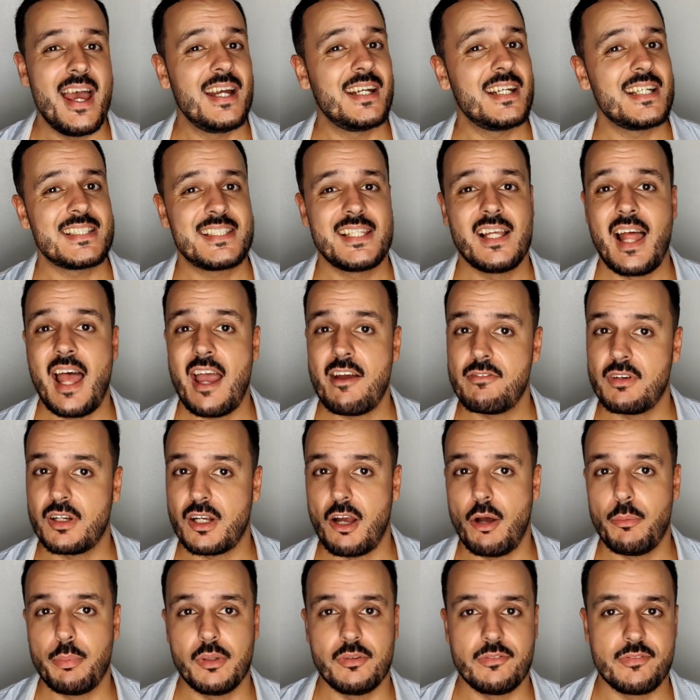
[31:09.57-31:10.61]
And I still have a
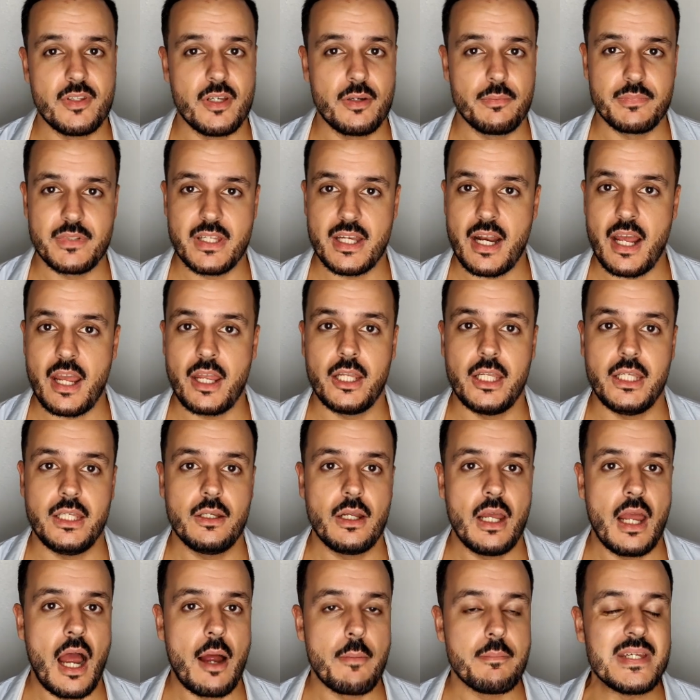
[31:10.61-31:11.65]
couple of them that I
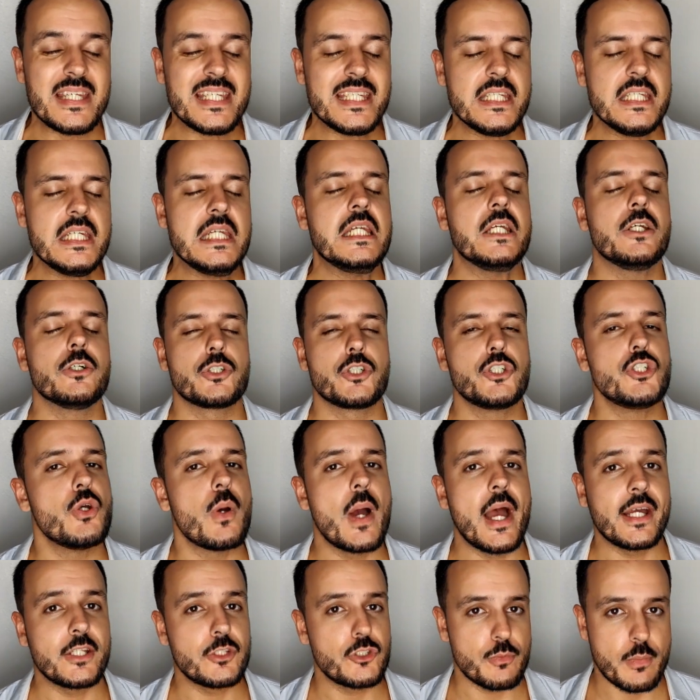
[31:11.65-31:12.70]
am eager
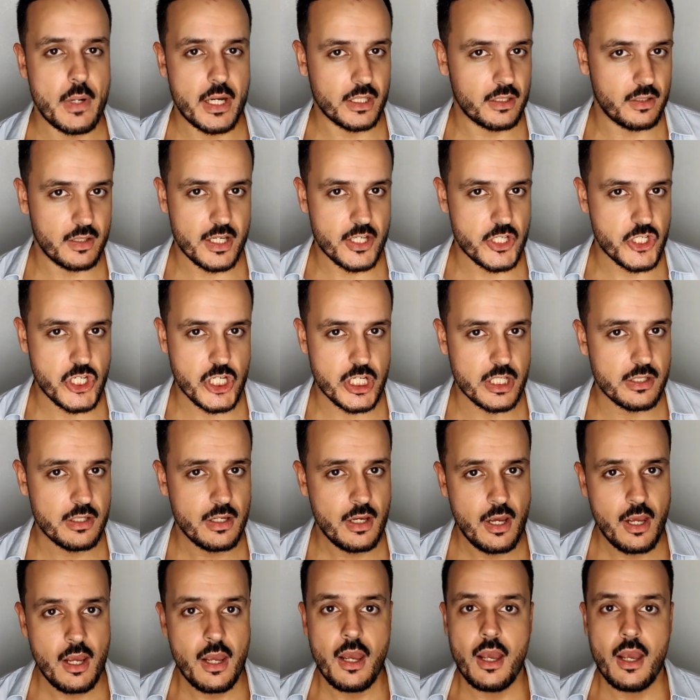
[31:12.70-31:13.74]
to add to my collection.